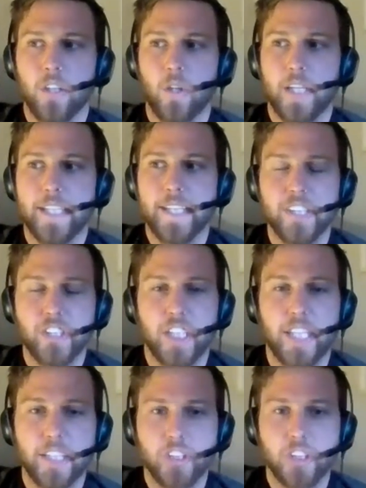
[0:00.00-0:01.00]
in
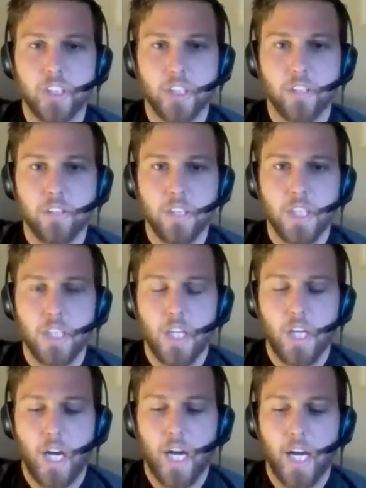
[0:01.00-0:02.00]
education,
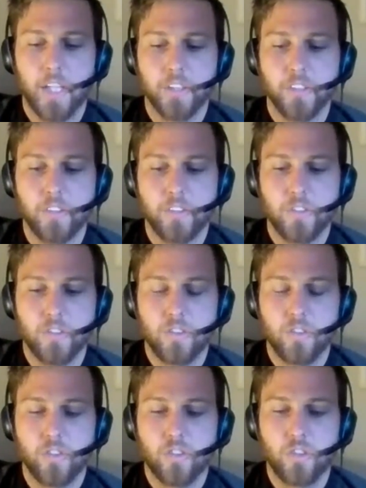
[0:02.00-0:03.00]
uh,
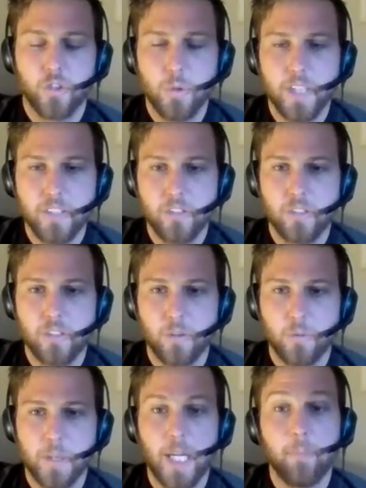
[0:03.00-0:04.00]
students
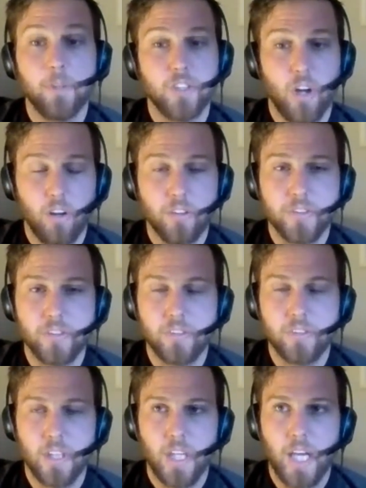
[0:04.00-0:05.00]
become
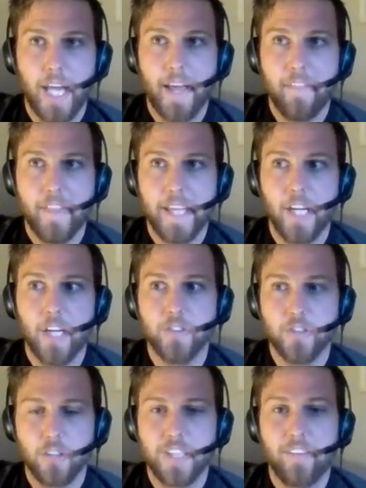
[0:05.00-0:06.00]
adults, and then
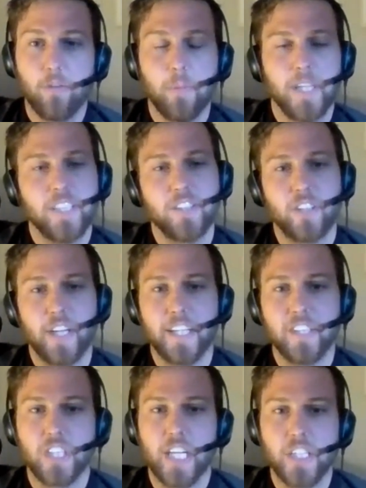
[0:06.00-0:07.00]
adults have opinions on
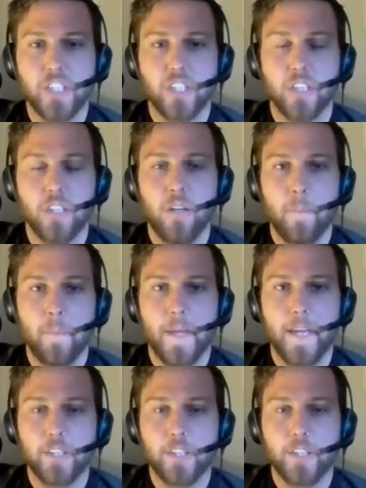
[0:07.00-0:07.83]
education. And